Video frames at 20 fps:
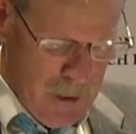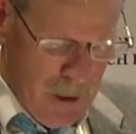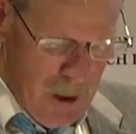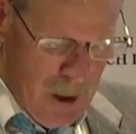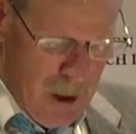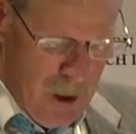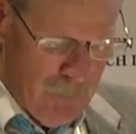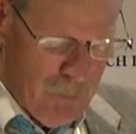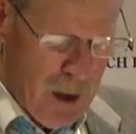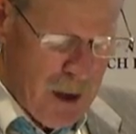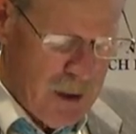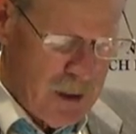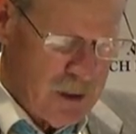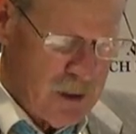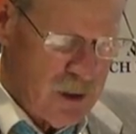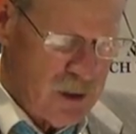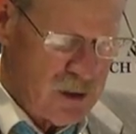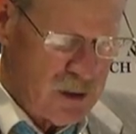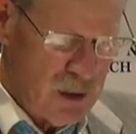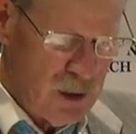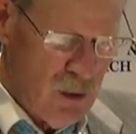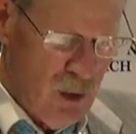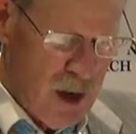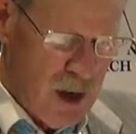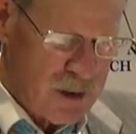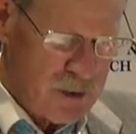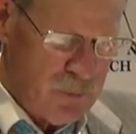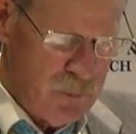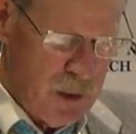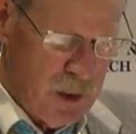But you
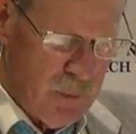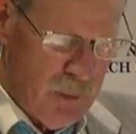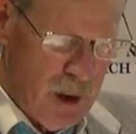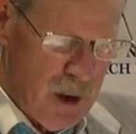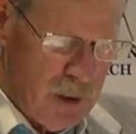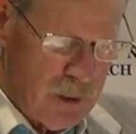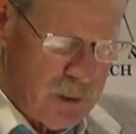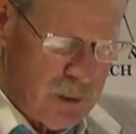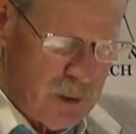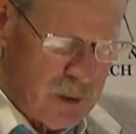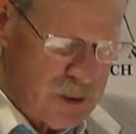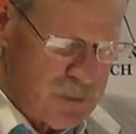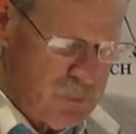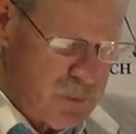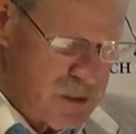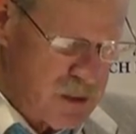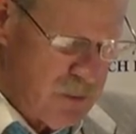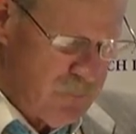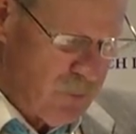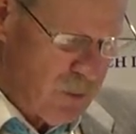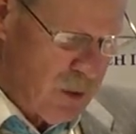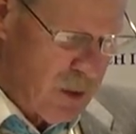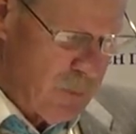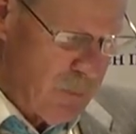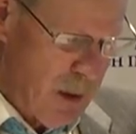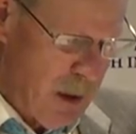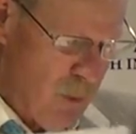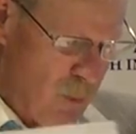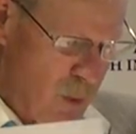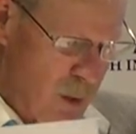asked me about specifically
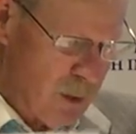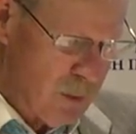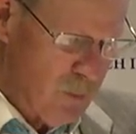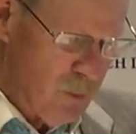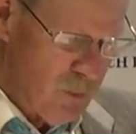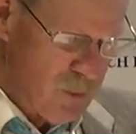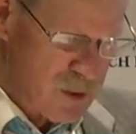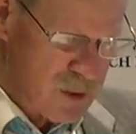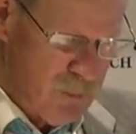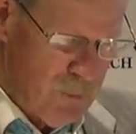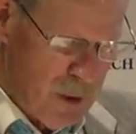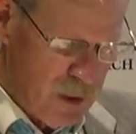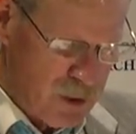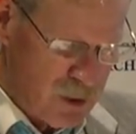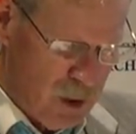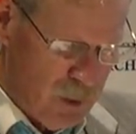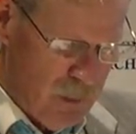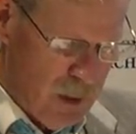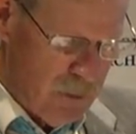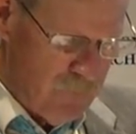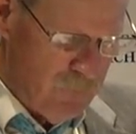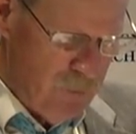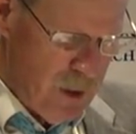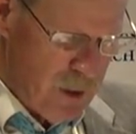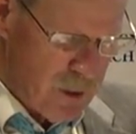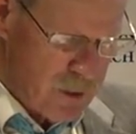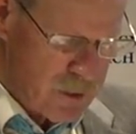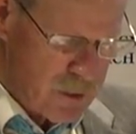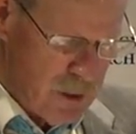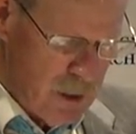about what was special about
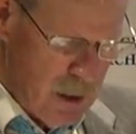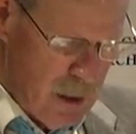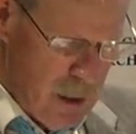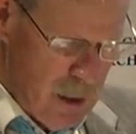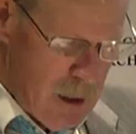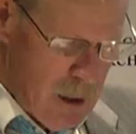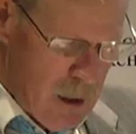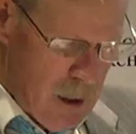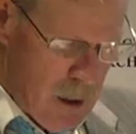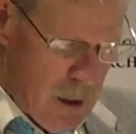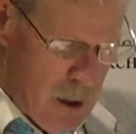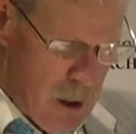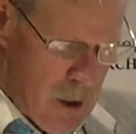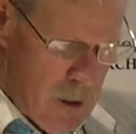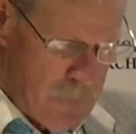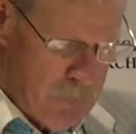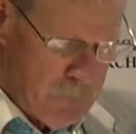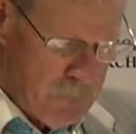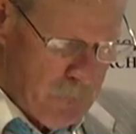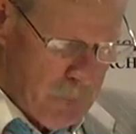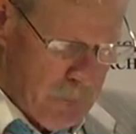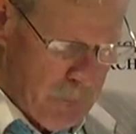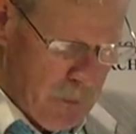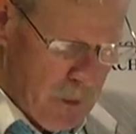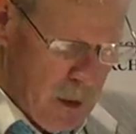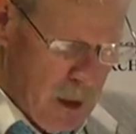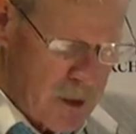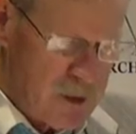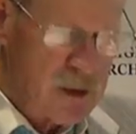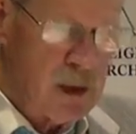Venice, and
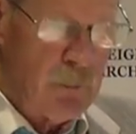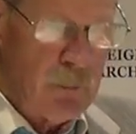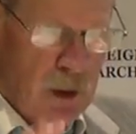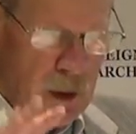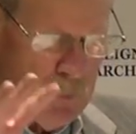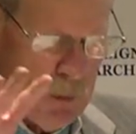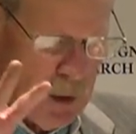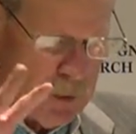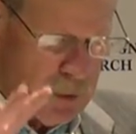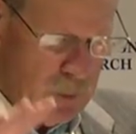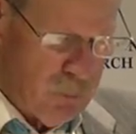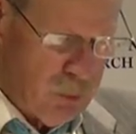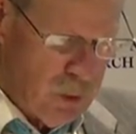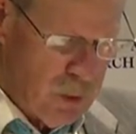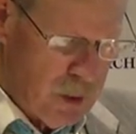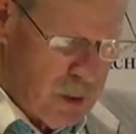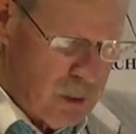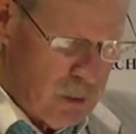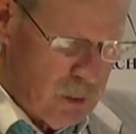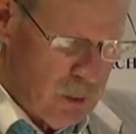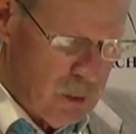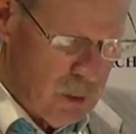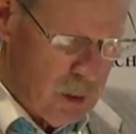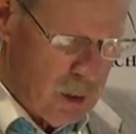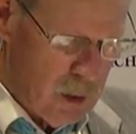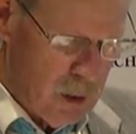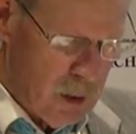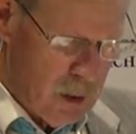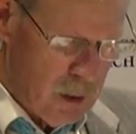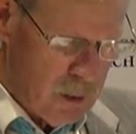something about the
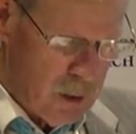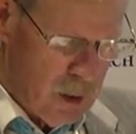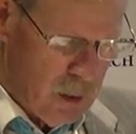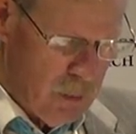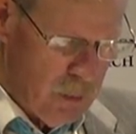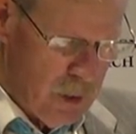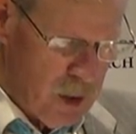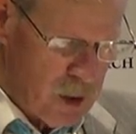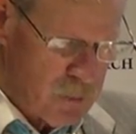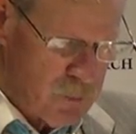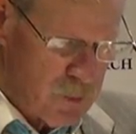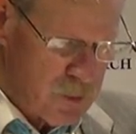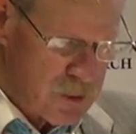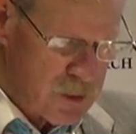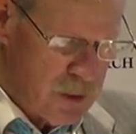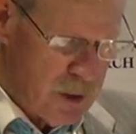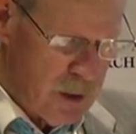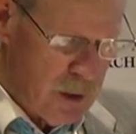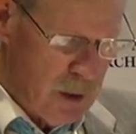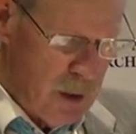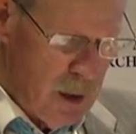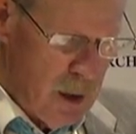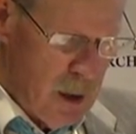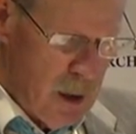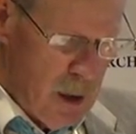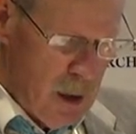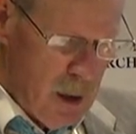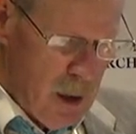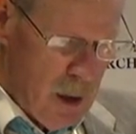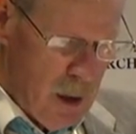political arrangements there.
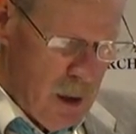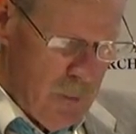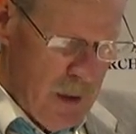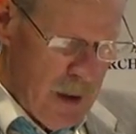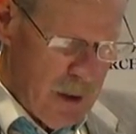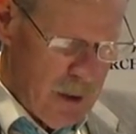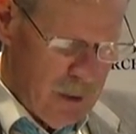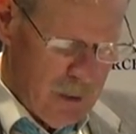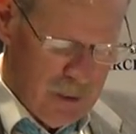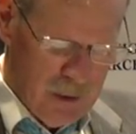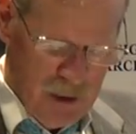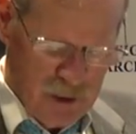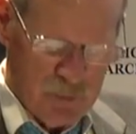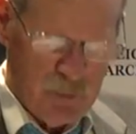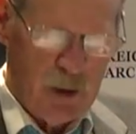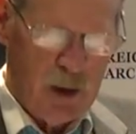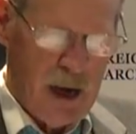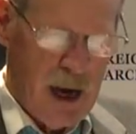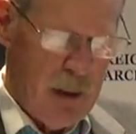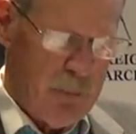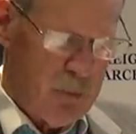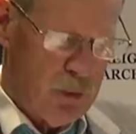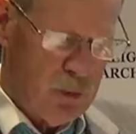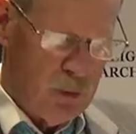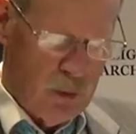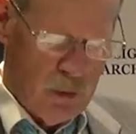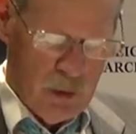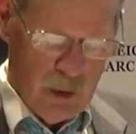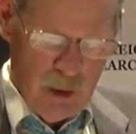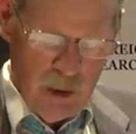That gives me an
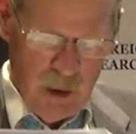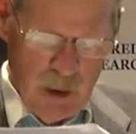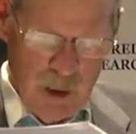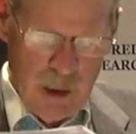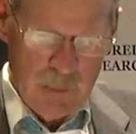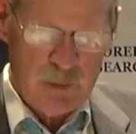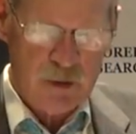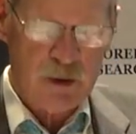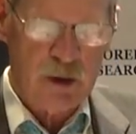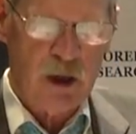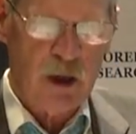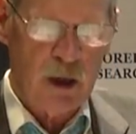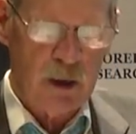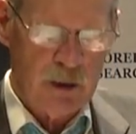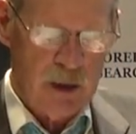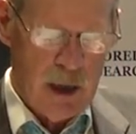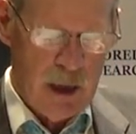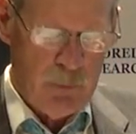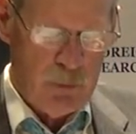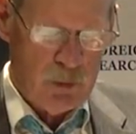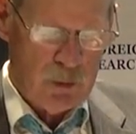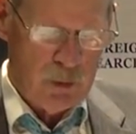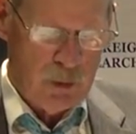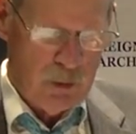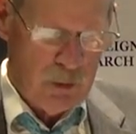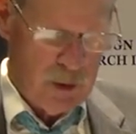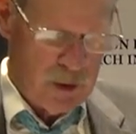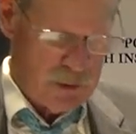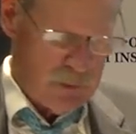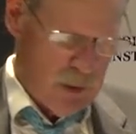opportunity. I'm stealing the
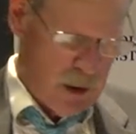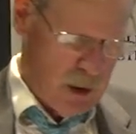opportunity, as a